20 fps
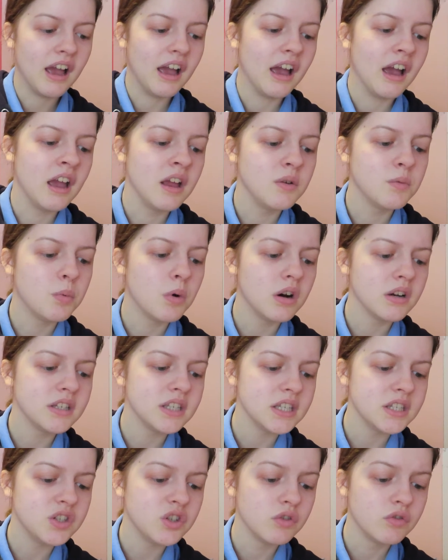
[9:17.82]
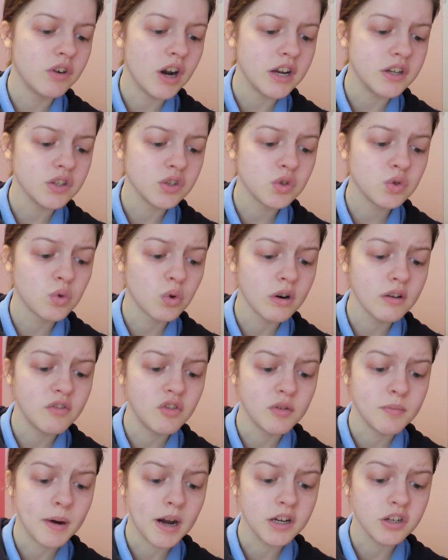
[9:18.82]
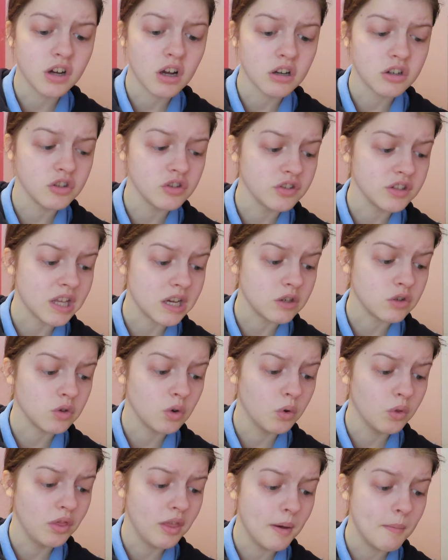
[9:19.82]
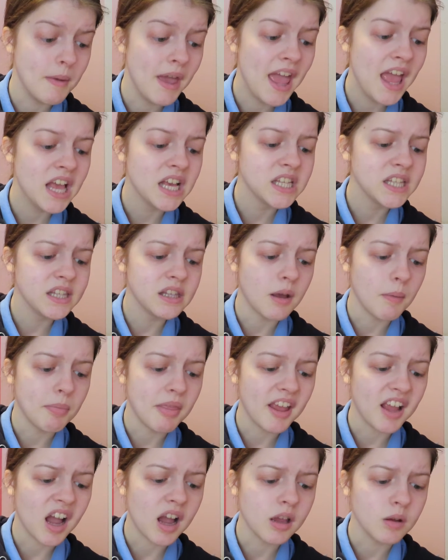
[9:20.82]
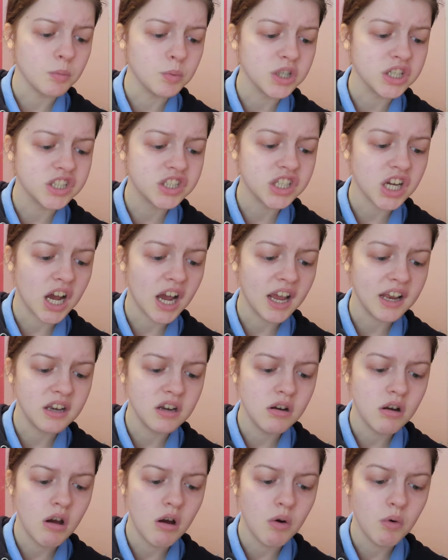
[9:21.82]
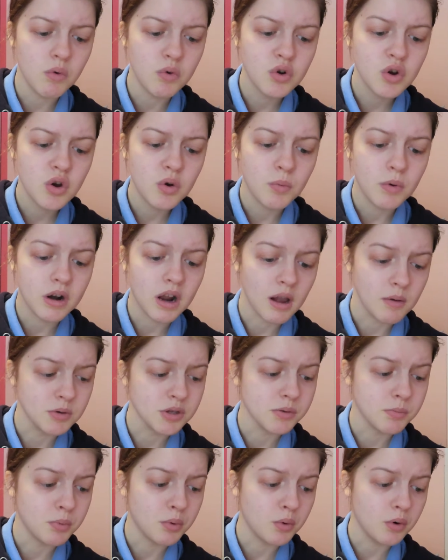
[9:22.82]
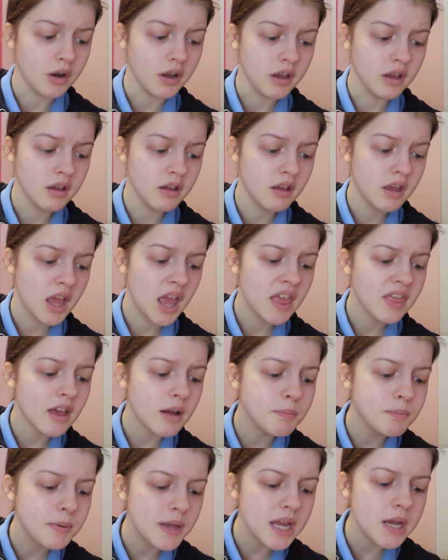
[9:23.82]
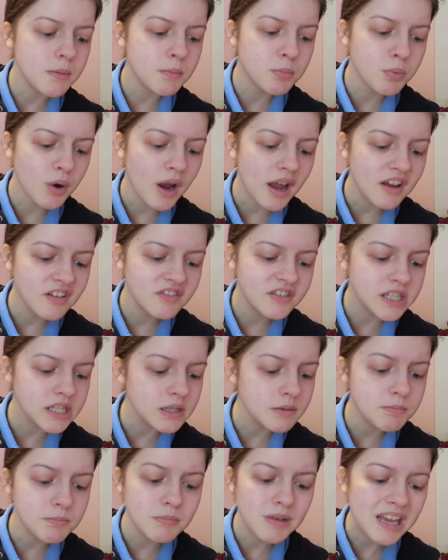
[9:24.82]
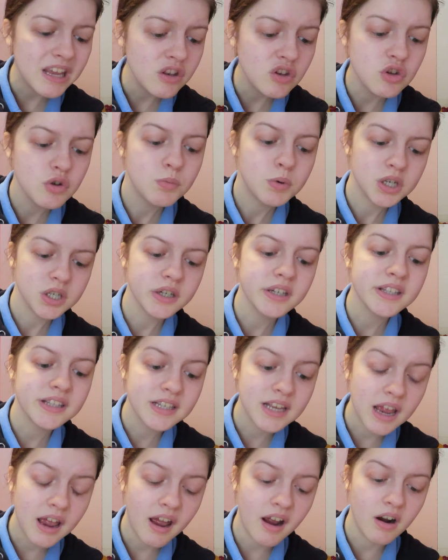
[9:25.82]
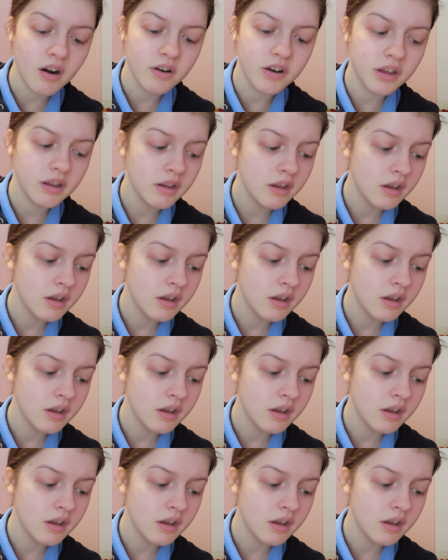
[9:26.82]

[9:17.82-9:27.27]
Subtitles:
I'd wanted to write a story for my daughters that told them something I wish I'd known when I was a boy. That being brave didn't mean you weren't scared.